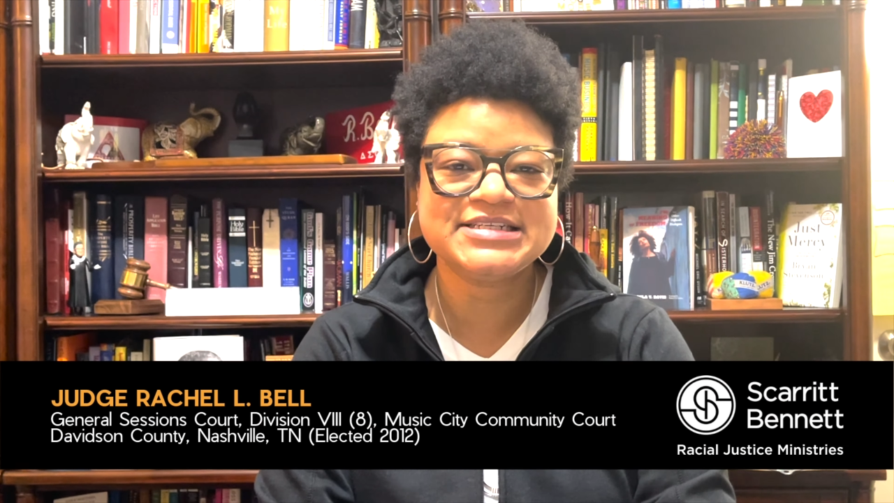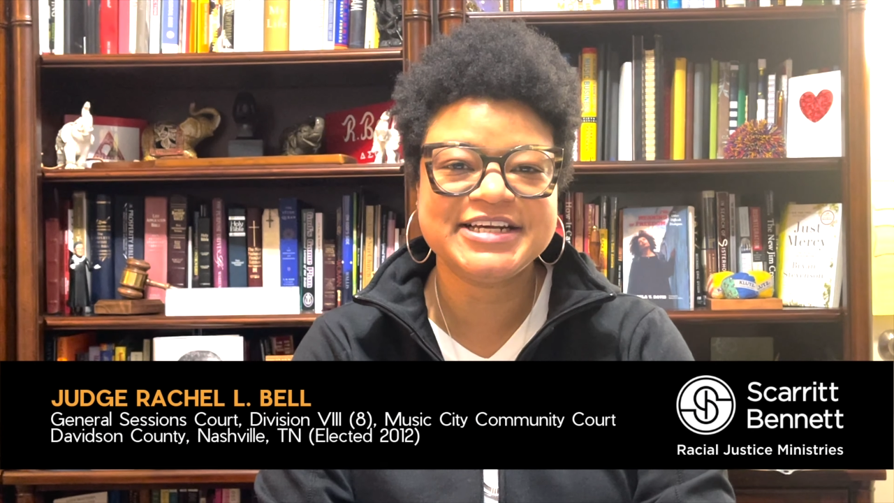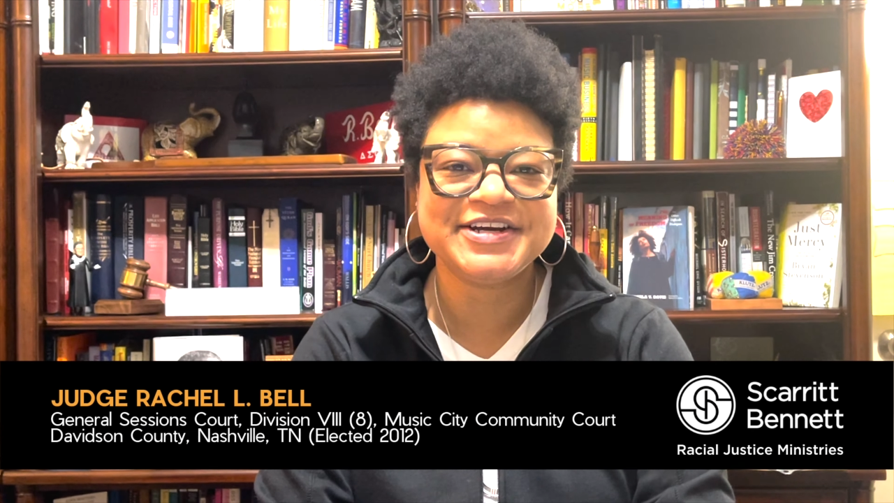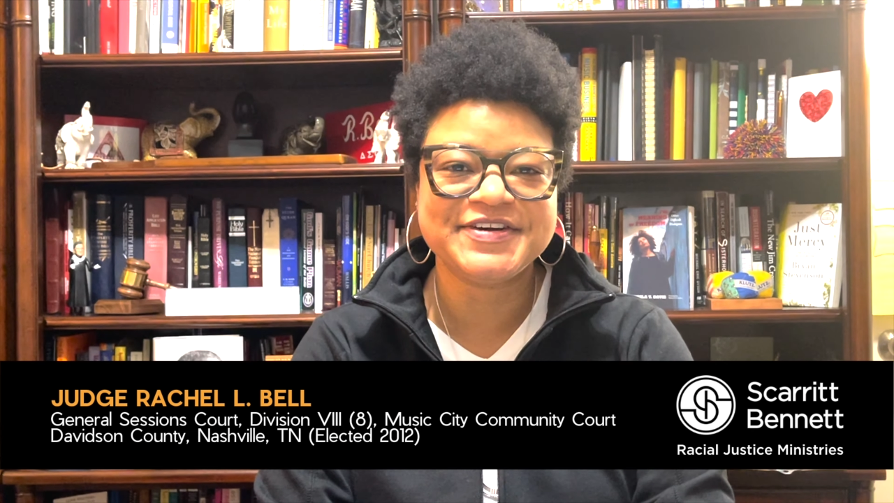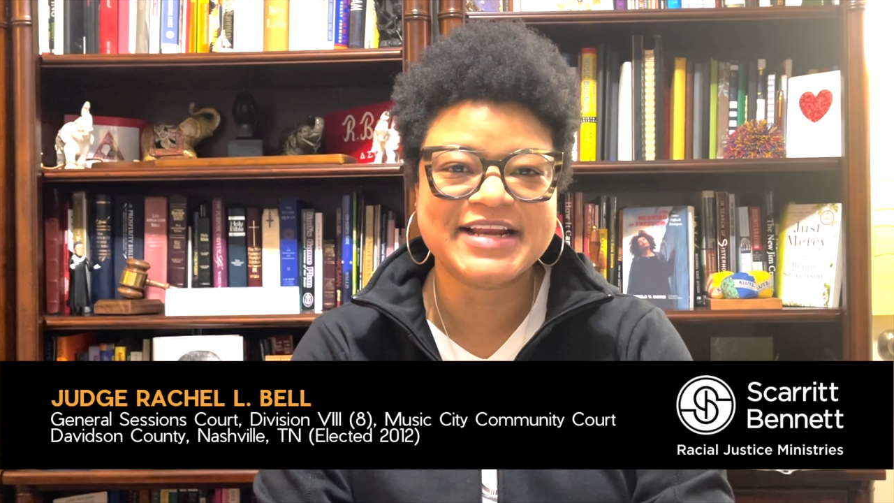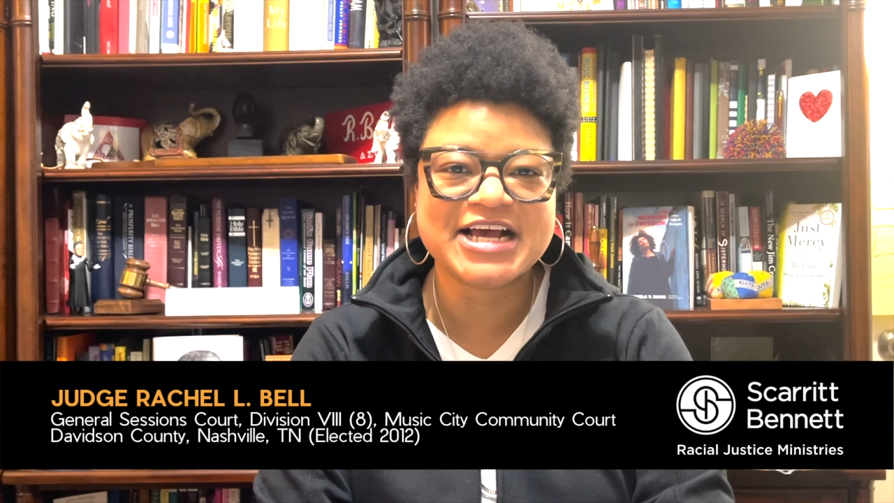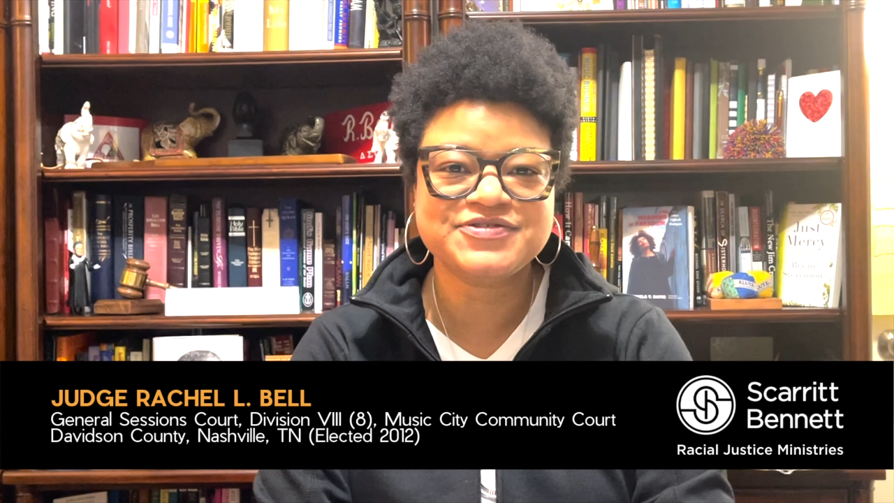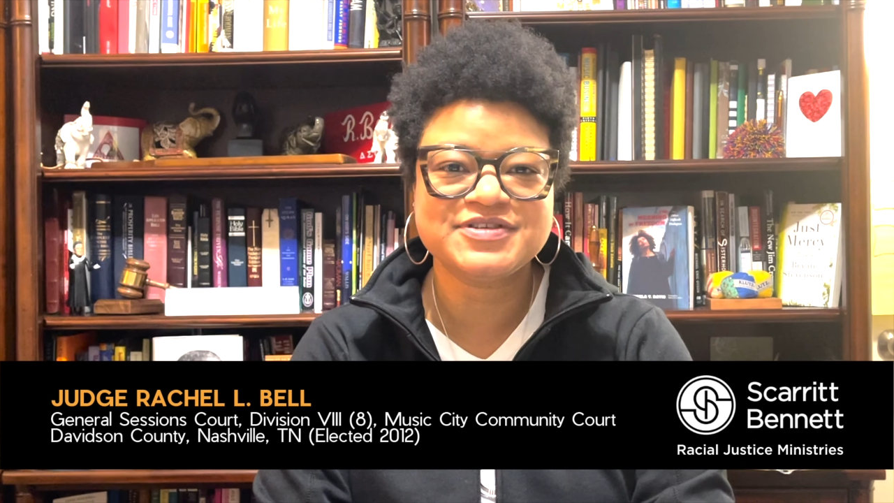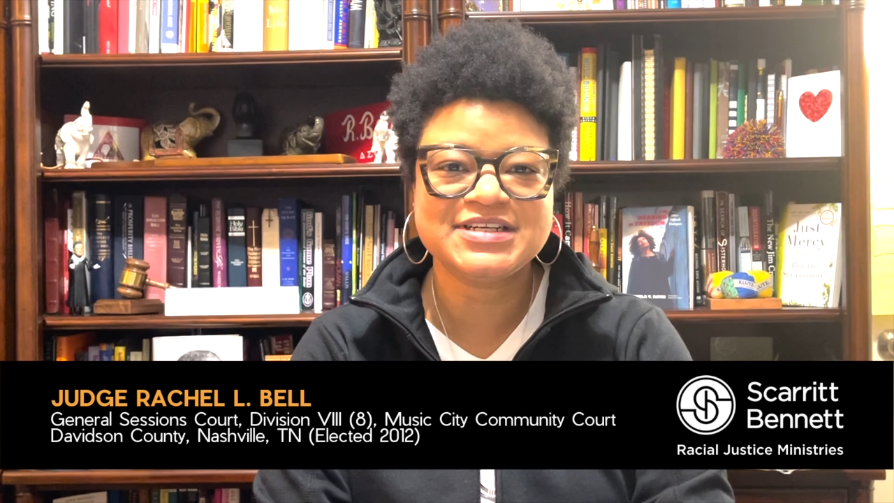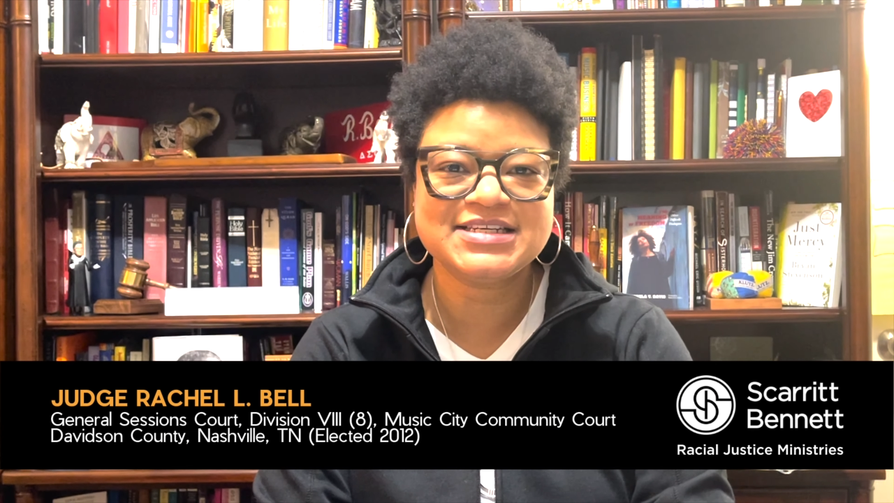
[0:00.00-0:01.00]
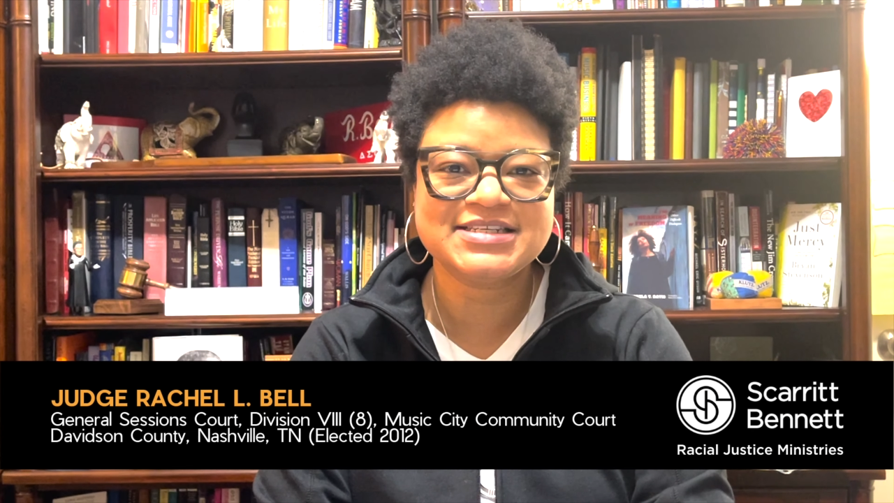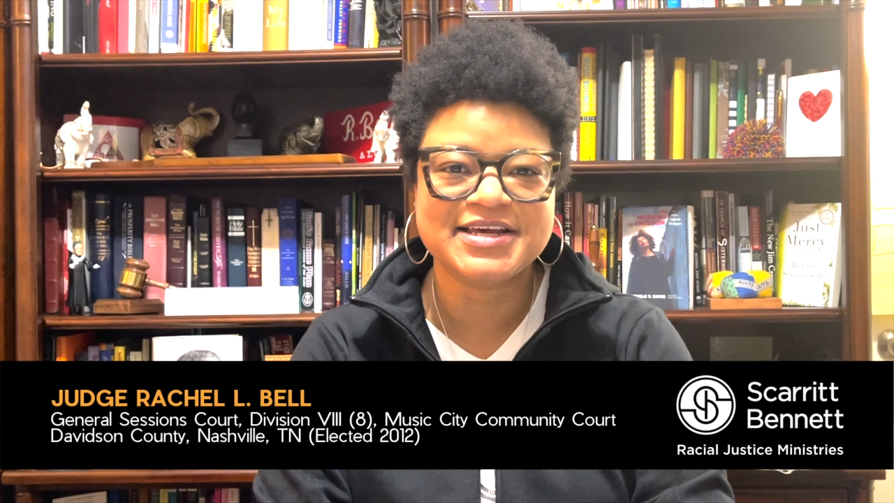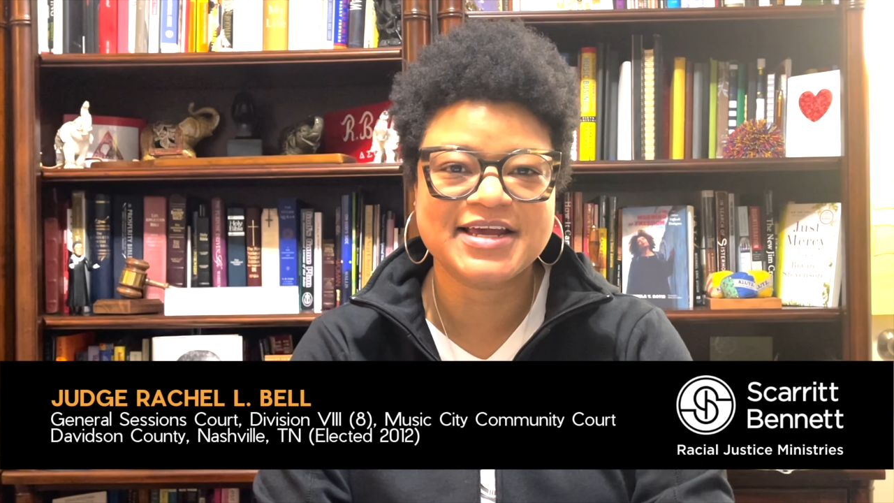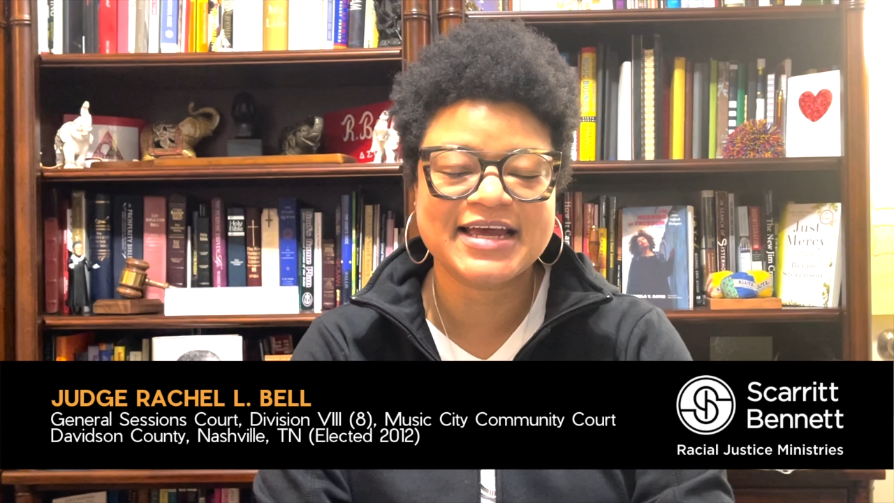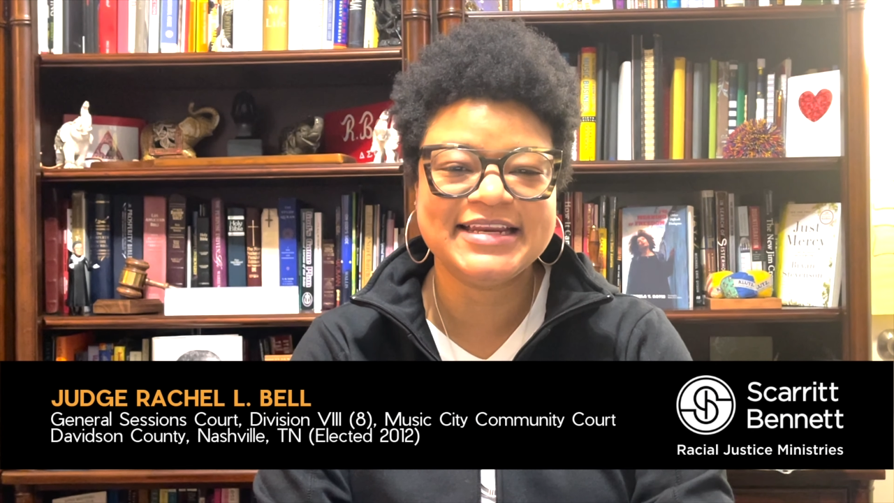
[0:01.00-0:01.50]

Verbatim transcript: here in Nashville, Tennessee,